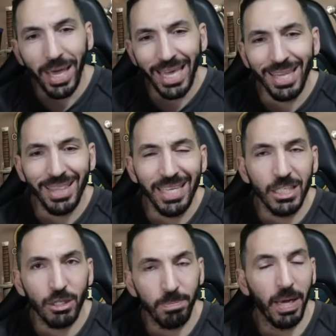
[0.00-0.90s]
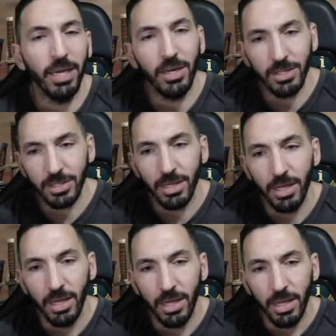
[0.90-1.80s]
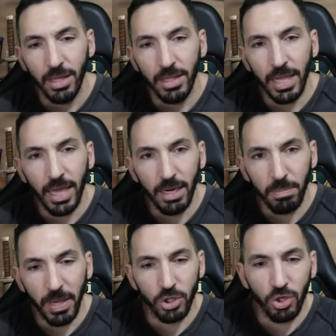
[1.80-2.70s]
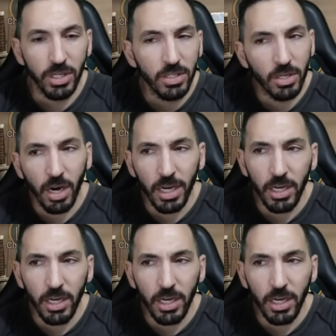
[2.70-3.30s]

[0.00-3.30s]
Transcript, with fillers: in the Spider's Den picture. He's currently